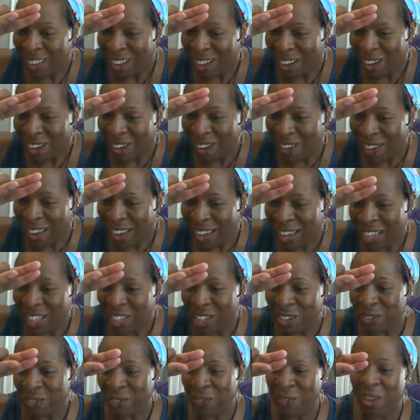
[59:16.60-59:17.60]
Oh,
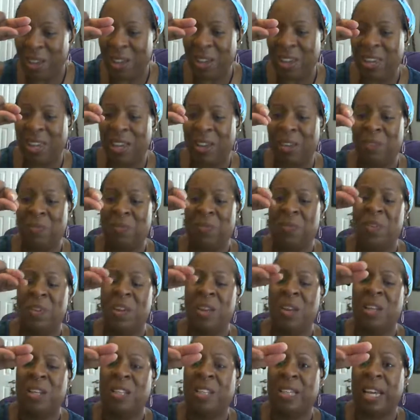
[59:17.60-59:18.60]
honey, you're welcome.
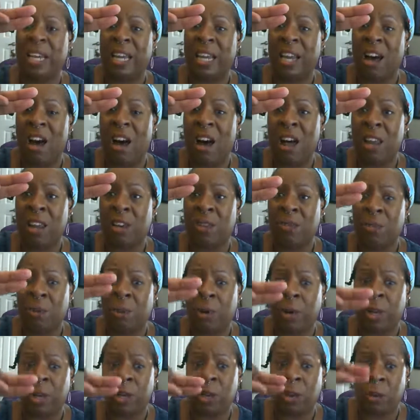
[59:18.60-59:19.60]
Take olive
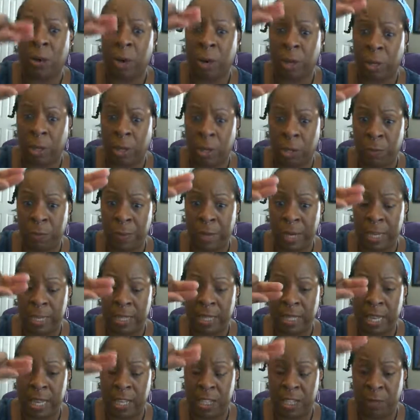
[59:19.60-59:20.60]
oil or a little bit of
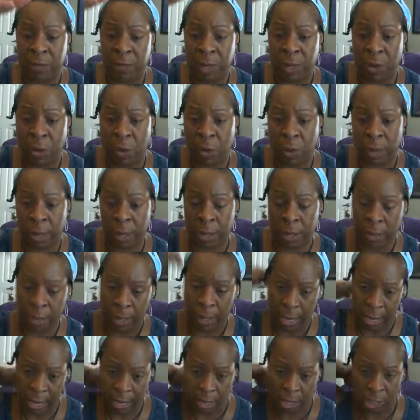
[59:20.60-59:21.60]
sesame
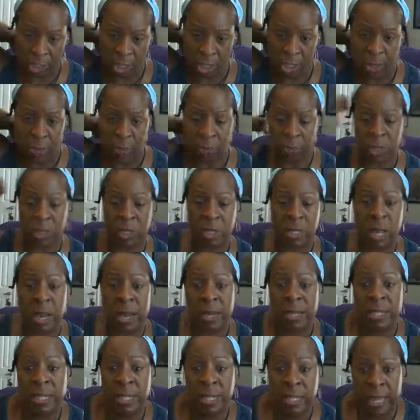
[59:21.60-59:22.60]
oil and just
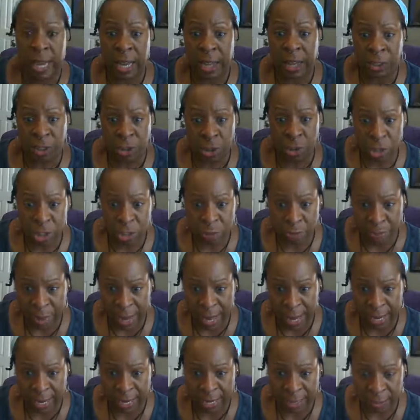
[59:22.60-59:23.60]
massage it down your
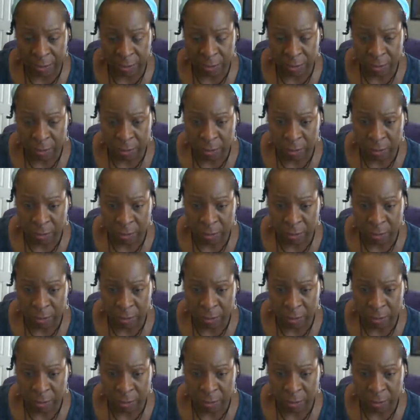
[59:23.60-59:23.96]
spine.